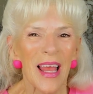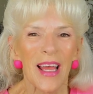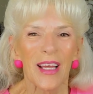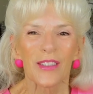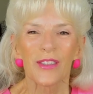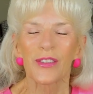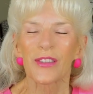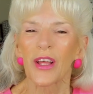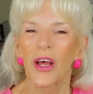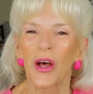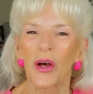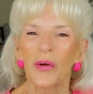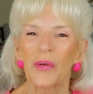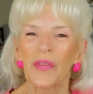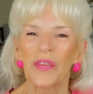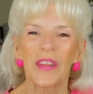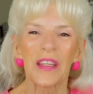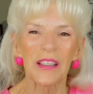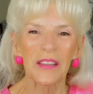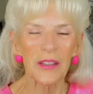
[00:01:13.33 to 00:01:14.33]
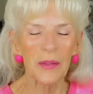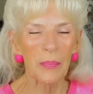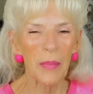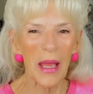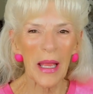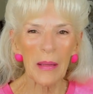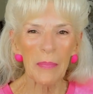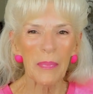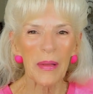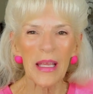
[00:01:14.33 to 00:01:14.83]
So this
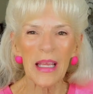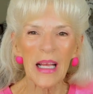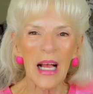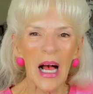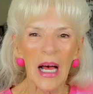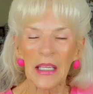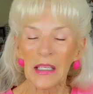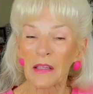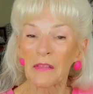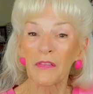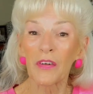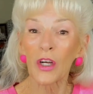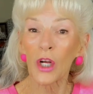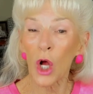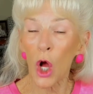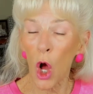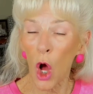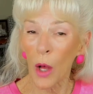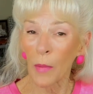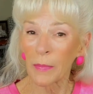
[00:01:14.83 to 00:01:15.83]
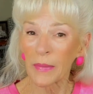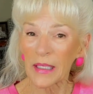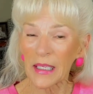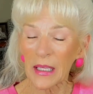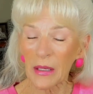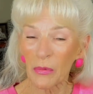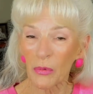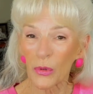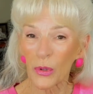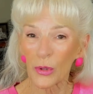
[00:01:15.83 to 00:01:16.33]
may be kind of a
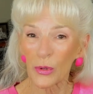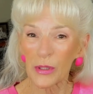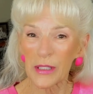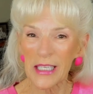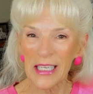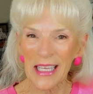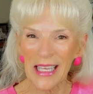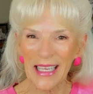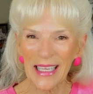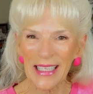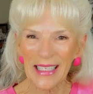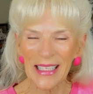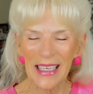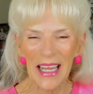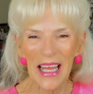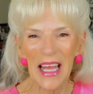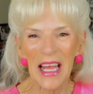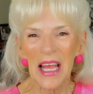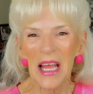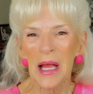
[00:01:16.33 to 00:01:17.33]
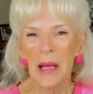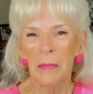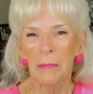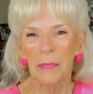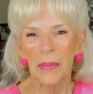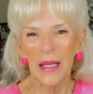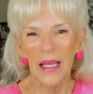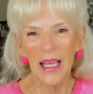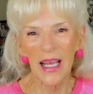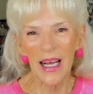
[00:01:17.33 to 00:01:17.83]
comedy routine
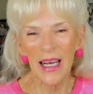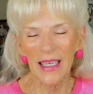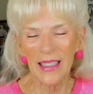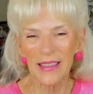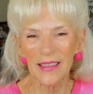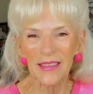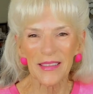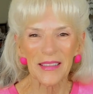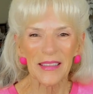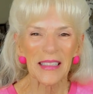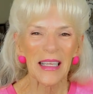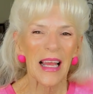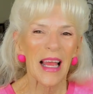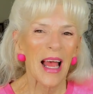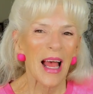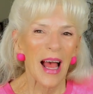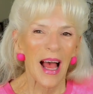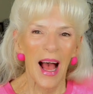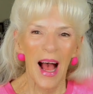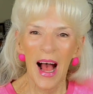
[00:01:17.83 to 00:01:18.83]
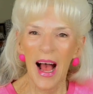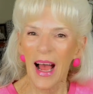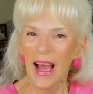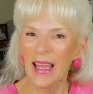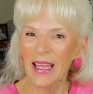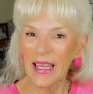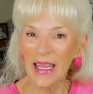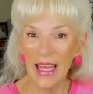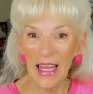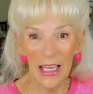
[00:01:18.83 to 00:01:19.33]
because I
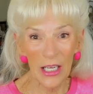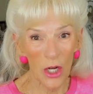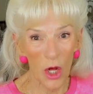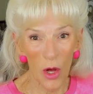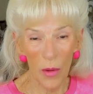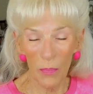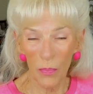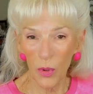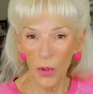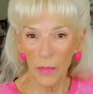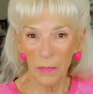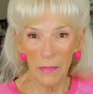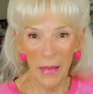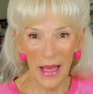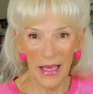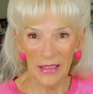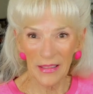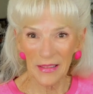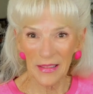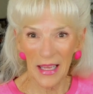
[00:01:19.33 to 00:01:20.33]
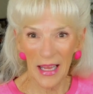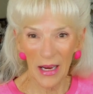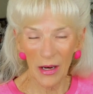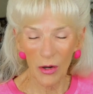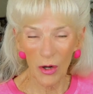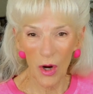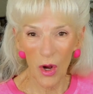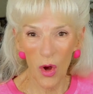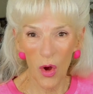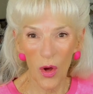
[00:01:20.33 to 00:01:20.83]
cannot put
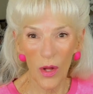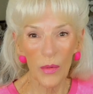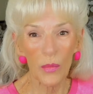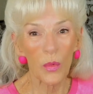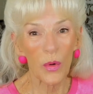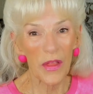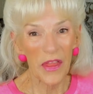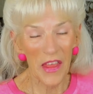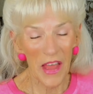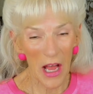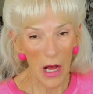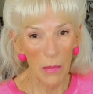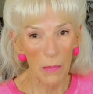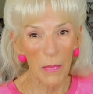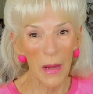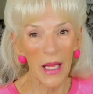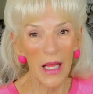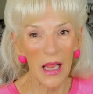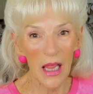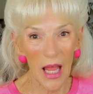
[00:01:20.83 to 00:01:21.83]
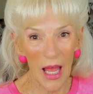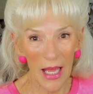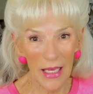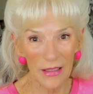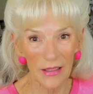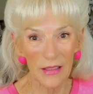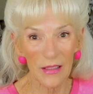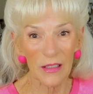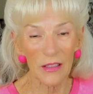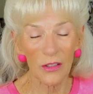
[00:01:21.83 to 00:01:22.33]
mascara on without my
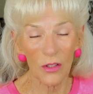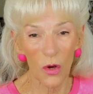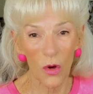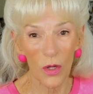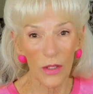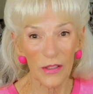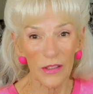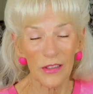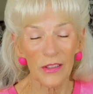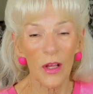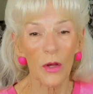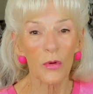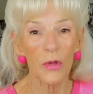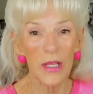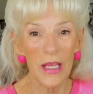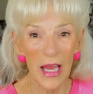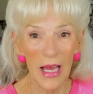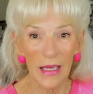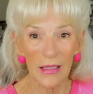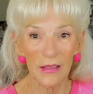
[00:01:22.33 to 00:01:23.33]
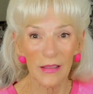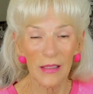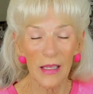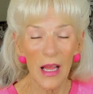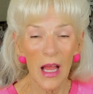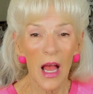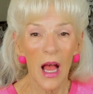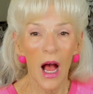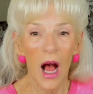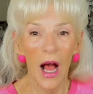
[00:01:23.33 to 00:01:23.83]
glasses on. So yes,
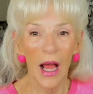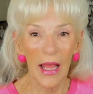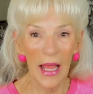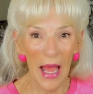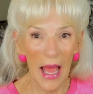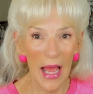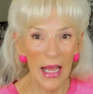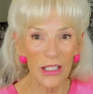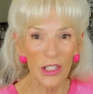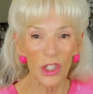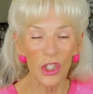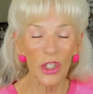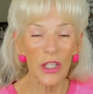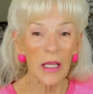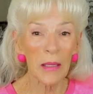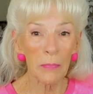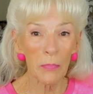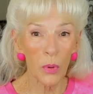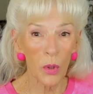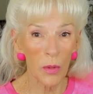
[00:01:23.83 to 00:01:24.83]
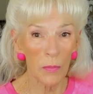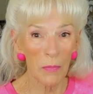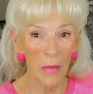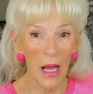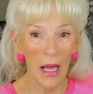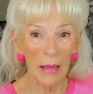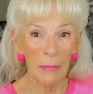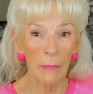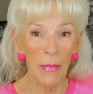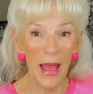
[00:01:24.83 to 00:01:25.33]
I actually put
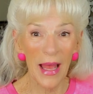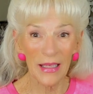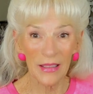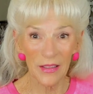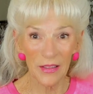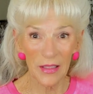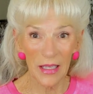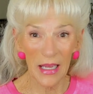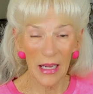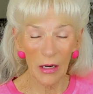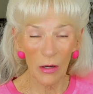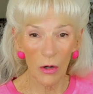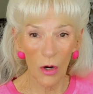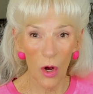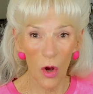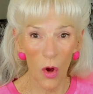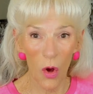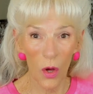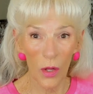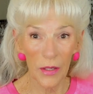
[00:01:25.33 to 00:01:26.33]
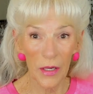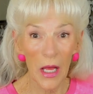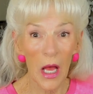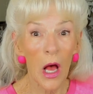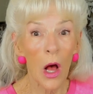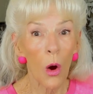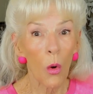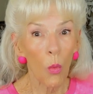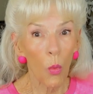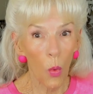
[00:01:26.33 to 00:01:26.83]
my mascara on
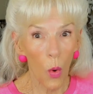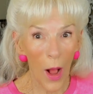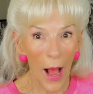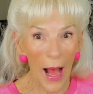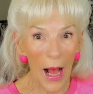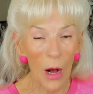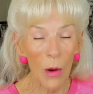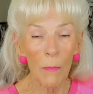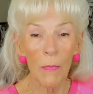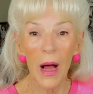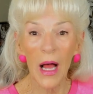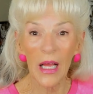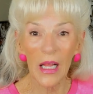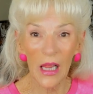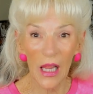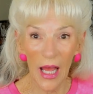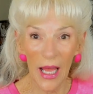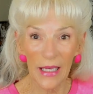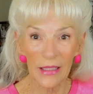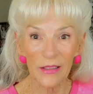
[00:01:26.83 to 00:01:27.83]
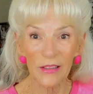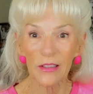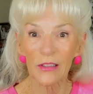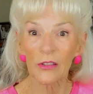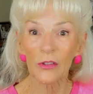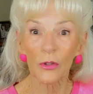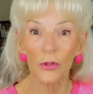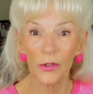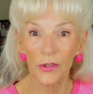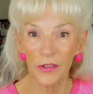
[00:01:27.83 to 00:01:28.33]
while my
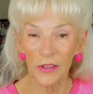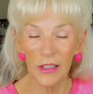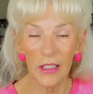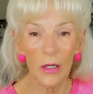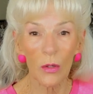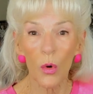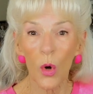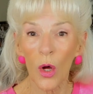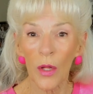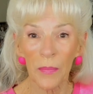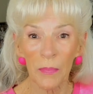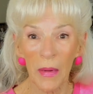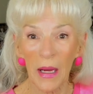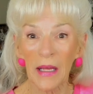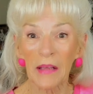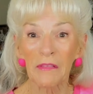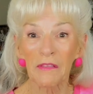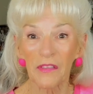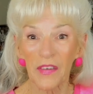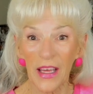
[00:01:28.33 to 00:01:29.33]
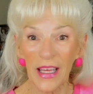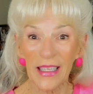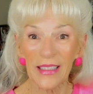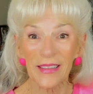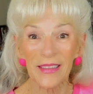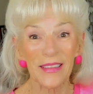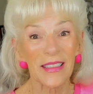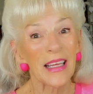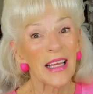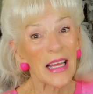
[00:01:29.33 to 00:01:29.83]
glasses are still on my
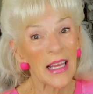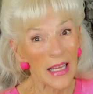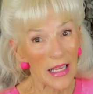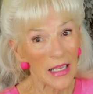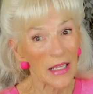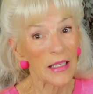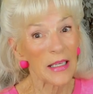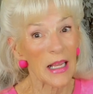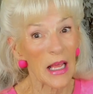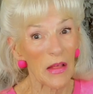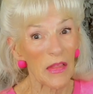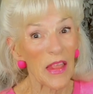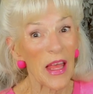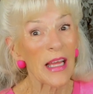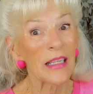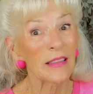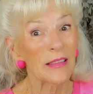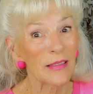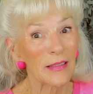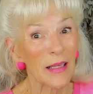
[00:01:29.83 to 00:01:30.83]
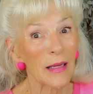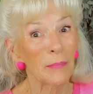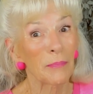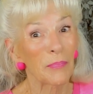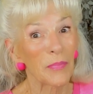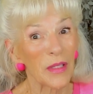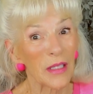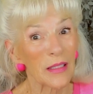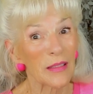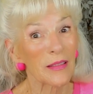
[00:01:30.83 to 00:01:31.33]
face. Now that's
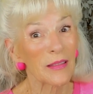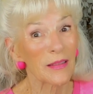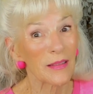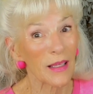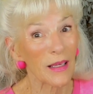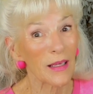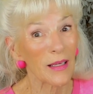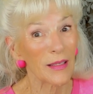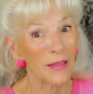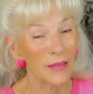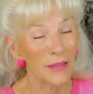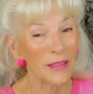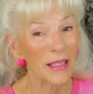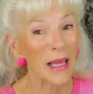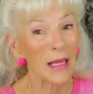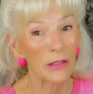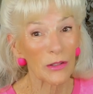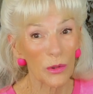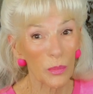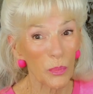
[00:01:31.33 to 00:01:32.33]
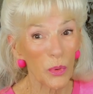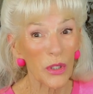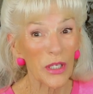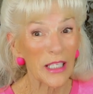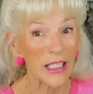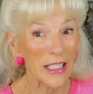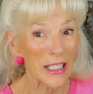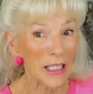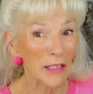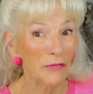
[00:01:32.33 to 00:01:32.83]
something that sounds
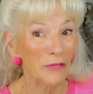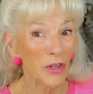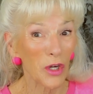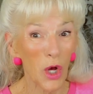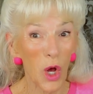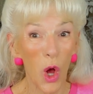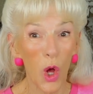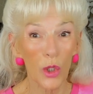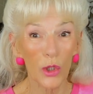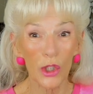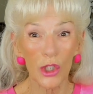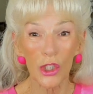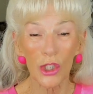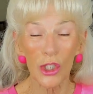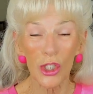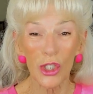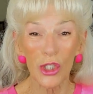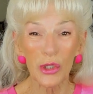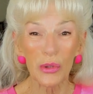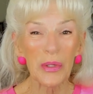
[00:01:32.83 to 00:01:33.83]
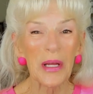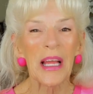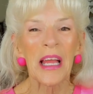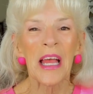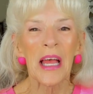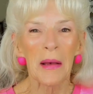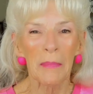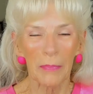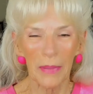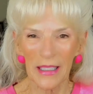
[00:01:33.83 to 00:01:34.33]
pretty difficult to do,
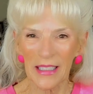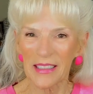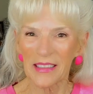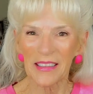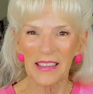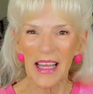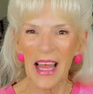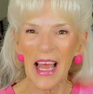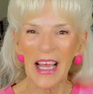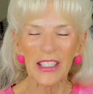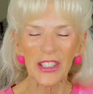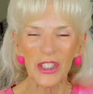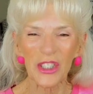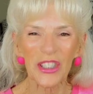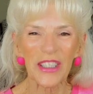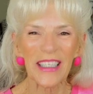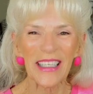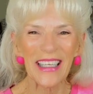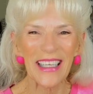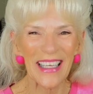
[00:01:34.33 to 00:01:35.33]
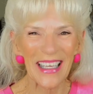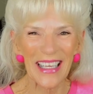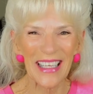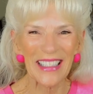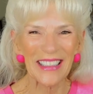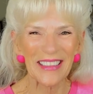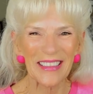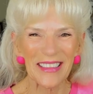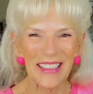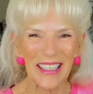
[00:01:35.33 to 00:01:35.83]
but it's actually
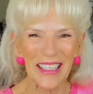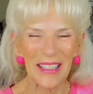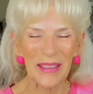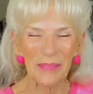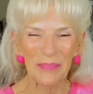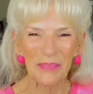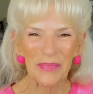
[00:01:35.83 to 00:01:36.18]
easy.